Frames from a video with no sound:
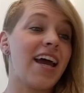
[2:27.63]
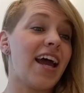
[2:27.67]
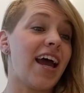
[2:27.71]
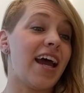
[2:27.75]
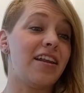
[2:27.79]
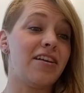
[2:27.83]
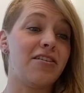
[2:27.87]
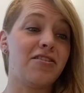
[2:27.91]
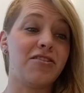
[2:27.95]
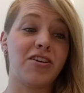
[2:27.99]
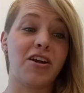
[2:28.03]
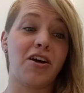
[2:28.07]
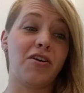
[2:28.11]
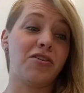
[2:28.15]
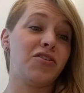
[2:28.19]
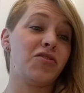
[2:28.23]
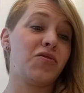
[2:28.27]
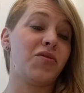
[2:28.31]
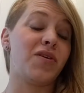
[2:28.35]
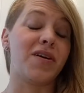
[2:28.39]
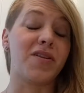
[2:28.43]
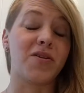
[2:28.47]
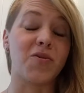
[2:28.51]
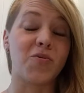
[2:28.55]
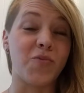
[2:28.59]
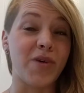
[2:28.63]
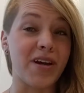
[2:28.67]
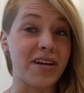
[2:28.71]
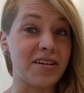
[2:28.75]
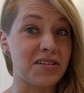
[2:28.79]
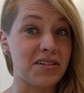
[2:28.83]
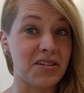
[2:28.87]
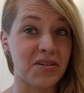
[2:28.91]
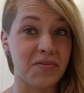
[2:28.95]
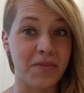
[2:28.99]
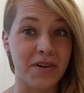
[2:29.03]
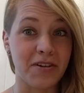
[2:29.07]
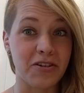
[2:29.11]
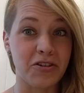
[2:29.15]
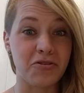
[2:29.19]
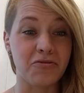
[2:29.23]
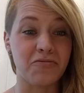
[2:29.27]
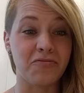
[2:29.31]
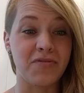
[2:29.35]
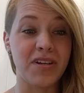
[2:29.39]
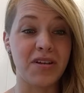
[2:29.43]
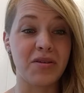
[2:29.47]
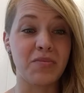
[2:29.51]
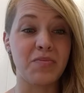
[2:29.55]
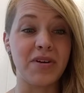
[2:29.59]
And there's also other ways to measure
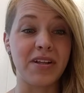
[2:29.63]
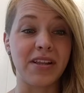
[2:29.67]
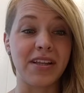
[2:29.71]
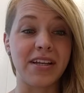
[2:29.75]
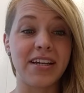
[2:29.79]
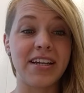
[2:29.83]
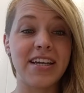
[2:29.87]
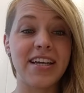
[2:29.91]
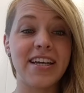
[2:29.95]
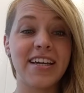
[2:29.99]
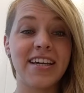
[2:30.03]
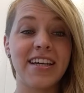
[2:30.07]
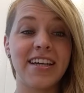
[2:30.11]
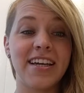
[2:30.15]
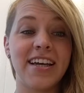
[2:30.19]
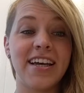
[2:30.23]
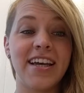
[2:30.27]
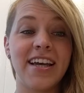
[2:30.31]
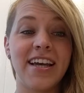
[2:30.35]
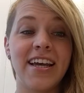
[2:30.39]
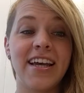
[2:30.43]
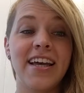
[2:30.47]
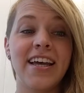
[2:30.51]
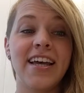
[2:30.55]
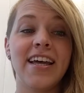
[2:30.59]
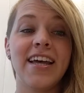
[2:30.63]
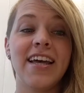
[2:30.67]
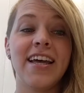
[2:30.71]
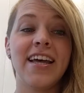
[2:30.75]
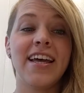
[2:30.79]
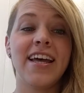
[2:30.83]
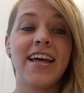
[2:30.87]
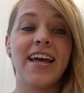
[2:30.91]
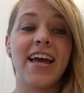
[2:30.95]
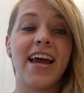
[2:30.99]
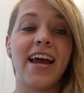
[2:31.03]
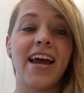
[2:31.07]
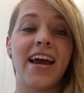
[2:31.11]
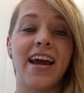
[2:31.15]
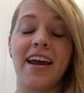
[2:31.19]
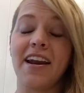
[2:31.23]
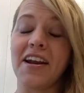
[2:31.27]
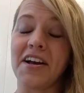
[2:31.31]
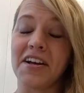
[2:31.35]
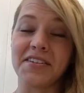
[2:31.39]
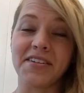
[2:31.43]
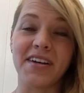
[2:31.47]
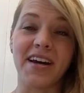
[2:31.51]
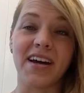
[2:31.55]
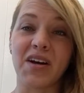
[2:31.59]
readability, and
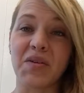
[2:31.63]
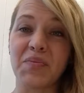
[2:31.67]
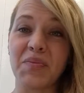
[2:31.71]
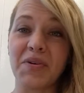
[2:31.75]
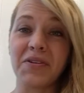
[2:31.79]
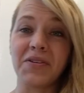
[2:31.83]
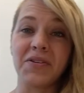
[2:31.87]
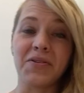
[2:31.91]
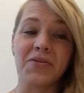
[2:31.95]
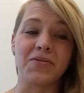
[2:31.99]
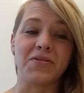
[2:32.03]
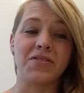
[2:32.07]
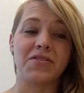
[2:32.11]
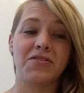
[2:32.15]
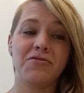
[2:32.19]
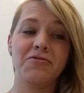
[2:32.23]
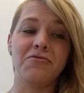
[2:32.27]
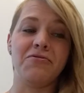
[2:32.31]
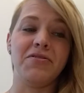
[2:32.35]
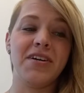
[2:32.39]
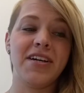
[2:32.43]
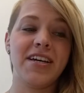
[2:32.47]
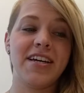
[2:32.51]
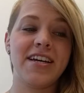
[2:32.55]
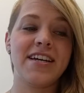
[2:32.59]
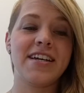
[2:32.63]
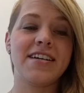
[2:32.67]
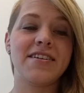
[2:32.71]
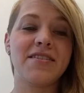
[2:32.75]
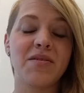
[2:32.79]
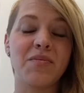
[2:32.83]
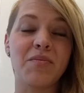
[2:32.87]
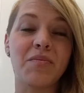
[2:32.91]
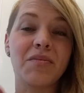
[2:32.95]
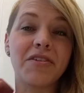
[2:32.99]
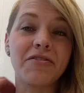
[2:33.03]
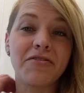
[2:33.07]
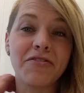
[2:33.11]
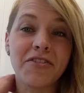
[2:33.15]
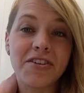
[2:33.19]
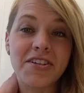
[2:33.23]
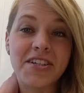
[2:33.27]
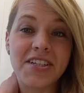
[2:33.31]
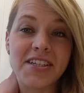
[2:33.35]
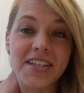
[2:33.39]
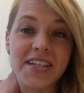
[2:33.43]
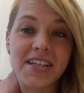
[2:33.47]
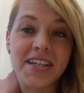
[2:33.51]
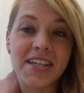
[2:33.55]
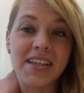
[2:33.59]
I'll talk about those too. But
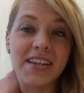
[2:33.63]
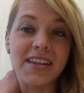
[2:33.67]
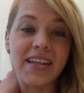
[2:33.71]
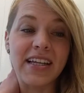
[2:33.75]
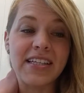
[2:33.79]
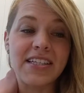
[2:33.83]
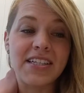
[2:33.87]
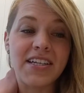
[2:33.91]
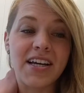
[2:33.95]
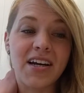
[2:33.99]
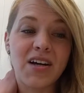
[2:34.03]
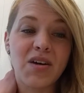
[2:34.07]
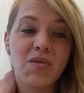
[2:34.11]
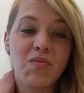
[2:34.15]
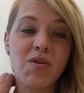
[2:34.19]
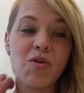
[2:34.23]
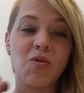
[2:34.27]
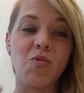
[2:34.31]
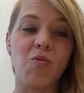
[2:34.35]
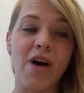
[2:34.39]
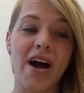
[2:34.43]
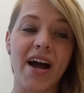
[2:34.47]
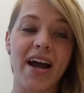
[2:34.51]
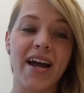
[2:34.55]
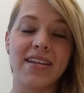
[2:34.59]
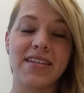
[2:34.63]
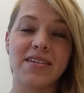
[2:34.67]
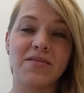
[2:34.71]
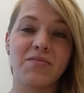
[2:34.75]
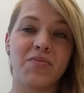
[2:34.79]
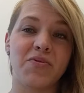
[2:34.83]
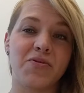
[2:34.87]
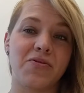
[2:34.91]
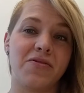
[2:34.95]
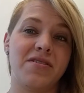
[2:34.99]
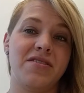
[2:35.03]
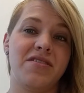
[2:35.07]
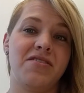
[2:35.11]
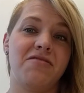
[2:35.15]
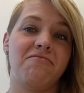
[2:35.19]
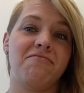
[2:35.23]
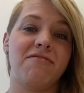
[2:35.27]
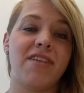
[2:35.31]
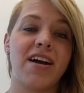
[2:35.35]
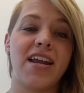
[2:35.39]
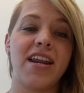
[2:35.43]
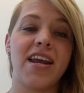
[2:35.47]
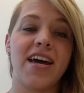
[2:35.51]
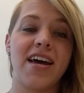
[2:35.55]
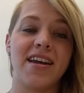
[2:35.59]
first, let's talk about why it's important to
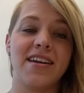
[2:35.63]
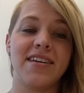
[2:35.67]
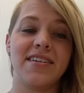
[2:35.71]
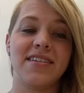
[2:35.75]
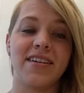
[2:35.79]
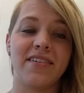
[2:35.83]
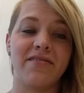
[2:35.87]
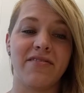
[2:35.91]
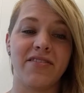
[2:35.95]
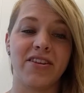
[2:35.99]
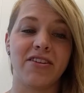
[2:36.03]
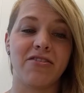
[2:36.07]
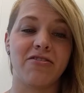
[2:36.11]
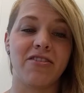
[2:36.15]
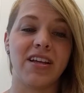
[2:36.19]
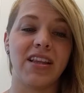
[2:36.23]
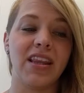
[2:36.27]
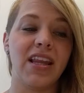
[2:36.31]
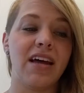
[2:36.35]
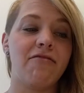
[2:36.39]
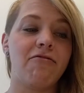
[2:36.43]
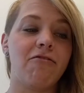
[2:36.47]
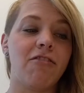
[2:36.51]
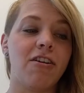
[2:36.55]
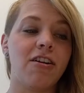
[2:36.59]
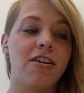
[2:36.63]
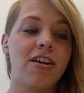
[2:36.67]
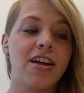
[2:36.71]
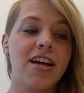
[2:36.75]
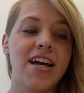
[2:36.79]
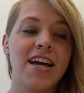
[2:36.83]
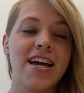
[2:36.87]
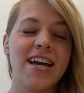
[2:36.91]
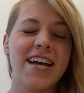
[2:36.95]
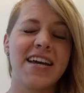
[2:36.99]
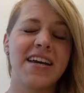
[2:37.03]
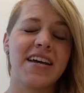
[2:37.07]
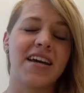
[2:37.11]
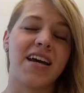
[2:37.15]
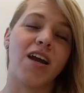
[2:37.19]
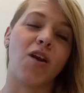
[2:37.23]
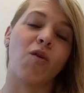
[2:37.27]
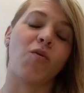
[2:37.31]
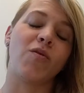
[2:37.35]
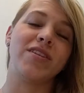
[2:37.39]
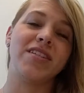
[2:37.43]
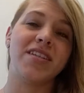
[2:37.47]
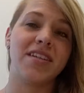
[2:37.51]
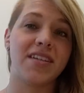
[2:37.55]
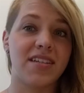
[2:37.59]
write at a 7th grade level and
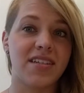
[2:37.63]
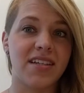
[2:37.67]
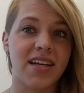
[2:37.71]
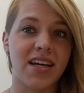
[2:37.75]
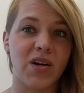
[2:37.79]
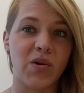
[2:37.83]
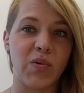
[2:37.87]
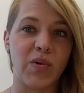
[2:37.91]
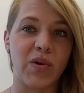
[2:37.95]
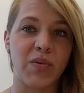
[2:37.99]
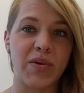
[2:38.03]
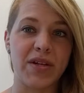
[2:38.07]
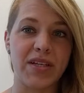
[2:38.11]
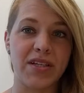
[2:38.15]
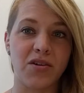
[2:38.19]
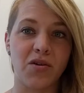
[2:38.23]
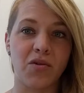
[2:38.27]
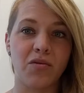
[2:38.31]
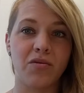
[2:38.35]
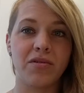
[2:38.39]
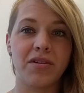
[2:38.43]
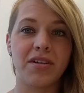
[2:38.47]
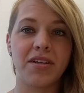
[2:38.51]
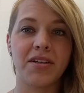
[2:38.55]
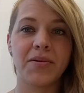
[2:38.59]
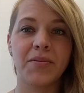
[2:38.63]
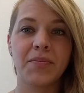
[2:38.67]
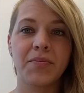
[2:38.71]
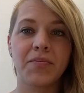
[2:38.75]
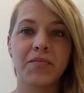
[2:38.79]
what's at stake when we don't.